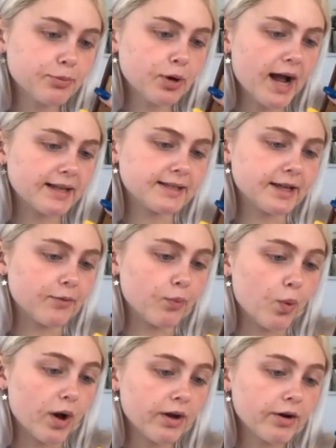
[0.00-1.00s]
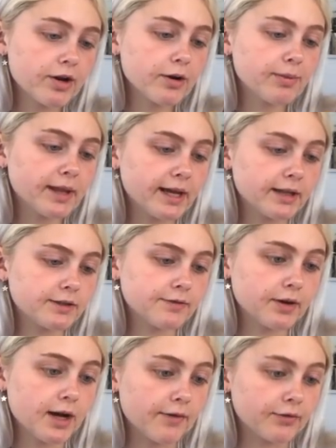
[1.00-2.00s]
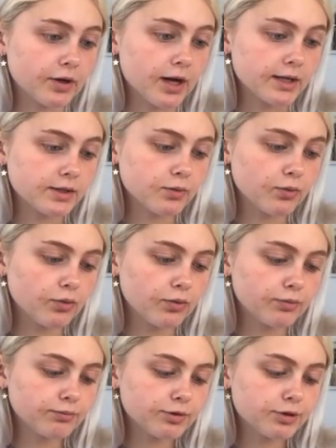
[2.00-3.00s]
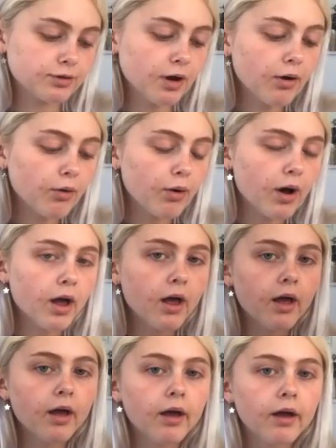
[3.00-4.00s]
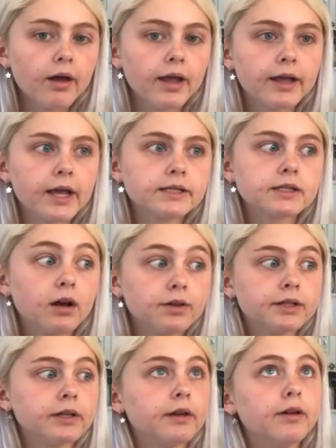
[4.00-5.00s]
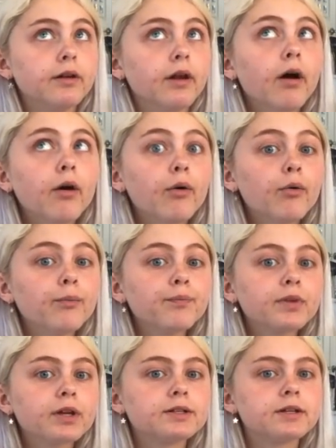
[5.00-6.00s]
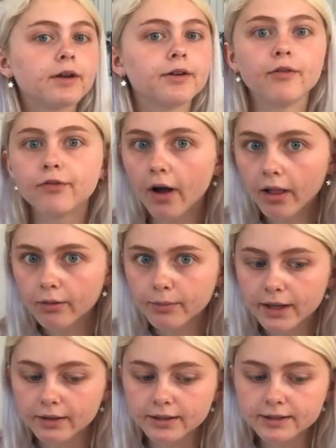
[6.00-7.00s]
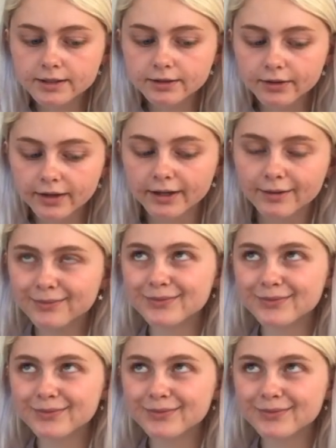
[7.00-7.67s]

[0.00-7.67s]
Pratt said, what are your plans for after high school? So, in case y'all didn't know, because y'all don't follow me on Instagram,